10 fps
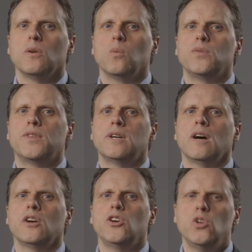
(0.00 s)
there
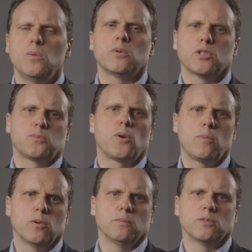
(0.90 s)
are numerous
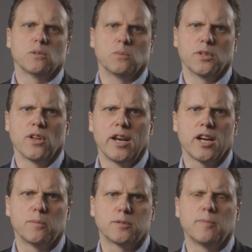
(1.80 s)
problems with
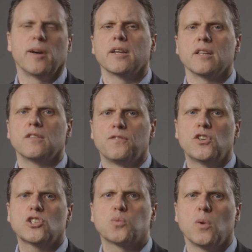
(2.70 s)
helicopter money. The
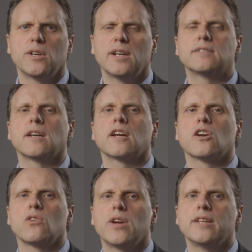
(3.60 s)
first one is that it
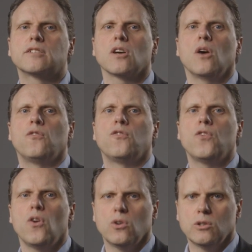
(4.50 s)
creates a
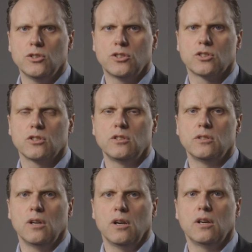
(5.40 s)
false
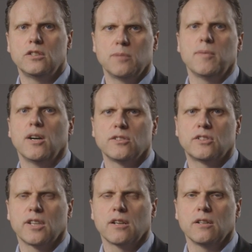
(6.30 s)
demand
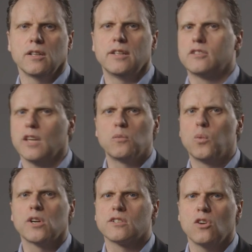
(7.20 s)
signal. It
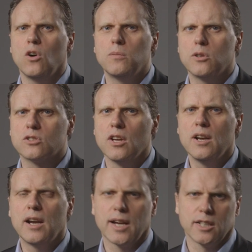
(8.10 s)
works almost
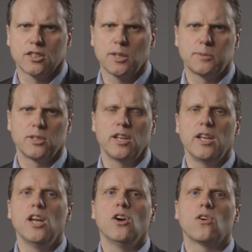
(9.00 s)
like a
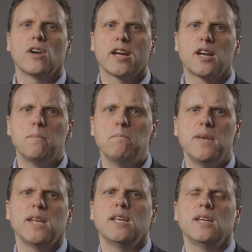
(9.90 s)
subsidy or like a
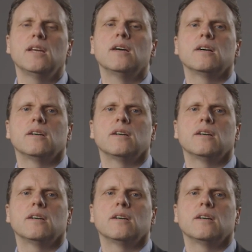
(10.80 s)
mini